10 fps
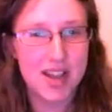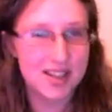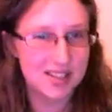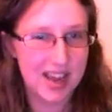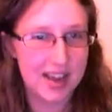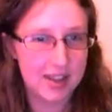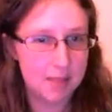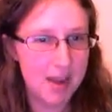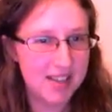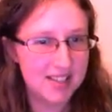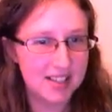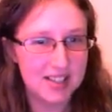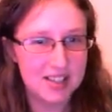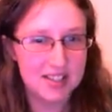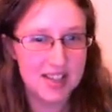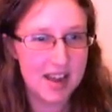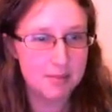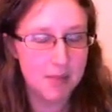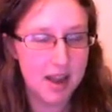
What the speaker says: that scale, they're basically the same,